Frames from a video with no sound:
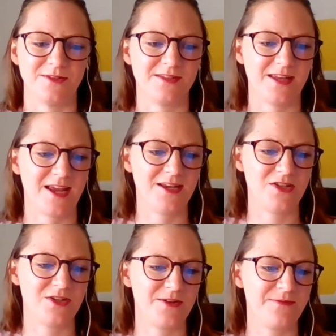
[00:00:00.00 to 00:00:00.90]

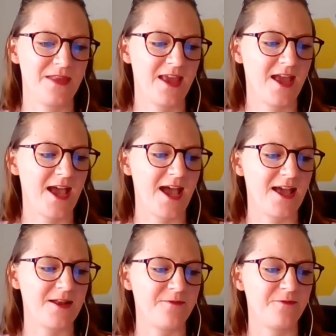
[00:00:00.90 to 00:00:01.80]
stage,
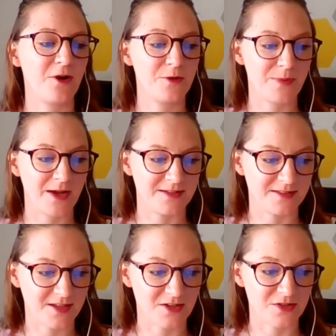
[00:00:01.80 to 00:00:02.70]
followed by a
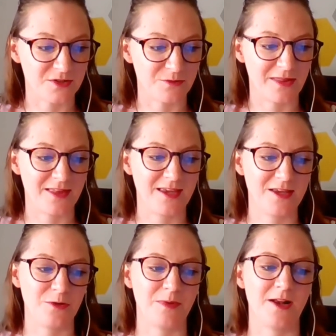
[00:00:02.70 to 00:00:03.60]
discussion with
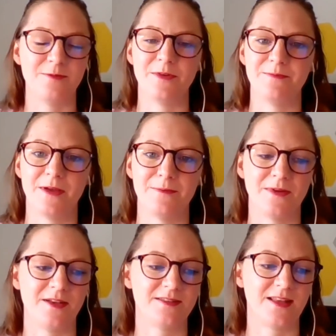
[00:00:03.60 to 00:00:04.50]
EU Parliament
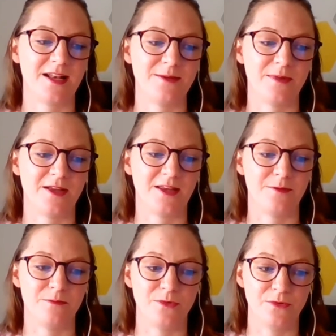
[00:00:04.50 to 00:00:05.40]
member Salima
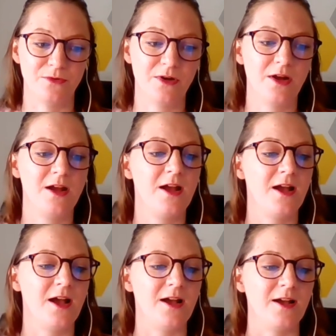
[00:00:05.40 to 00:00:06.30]
Yembu,
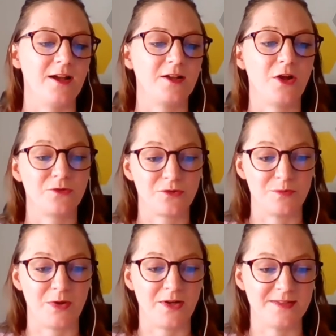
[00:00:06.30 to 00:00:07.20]
cultural
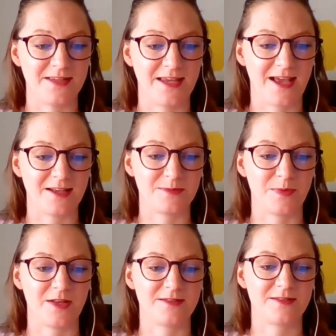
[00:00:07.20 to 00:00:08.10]
policy
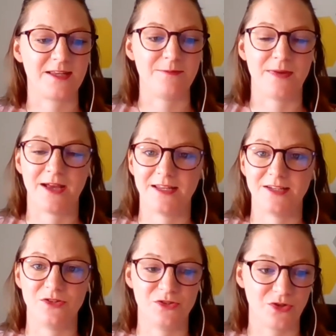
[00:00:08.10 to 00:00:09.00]
expert
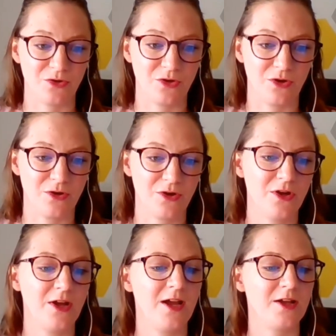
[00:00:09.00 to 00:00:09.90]
Kimani Njogo,
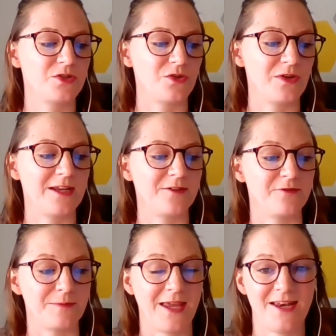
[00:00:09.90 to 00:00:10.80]
joining
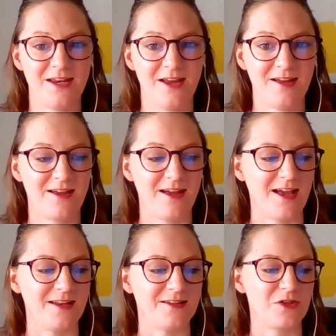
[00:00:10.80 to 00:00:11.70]
from Kenya,
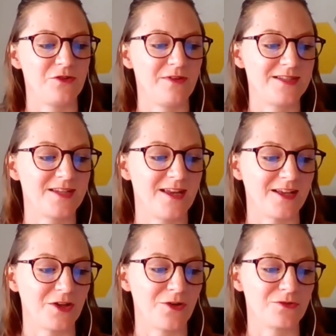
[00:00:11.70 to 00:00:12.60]
and curator
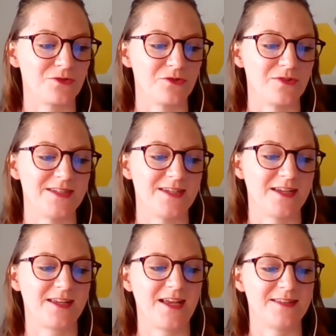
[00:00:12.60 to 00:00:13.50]
and cultural
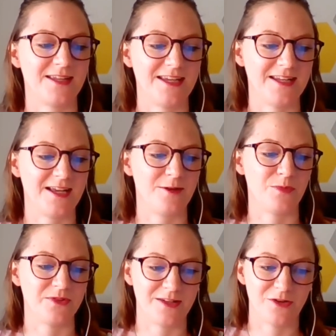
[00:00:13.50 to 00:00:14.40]
critic Katerina
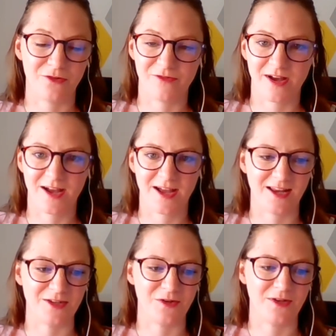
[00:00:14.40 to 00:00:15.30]
Botanova
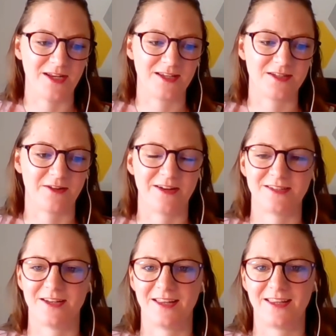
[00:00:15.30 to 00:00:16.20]
and UNIC
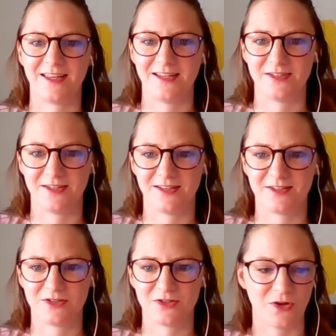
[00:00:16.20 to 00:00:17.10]
director Gita
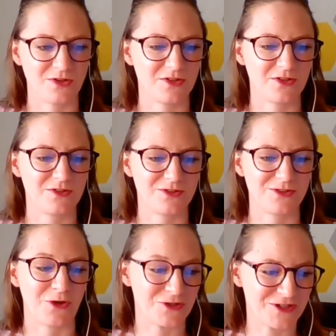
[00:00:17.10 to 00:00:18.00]

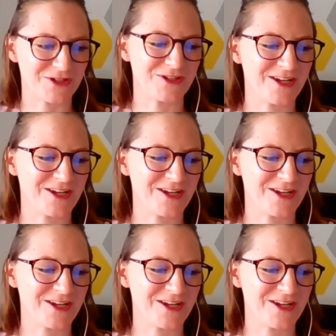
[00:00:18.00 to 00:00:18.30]
Sosh.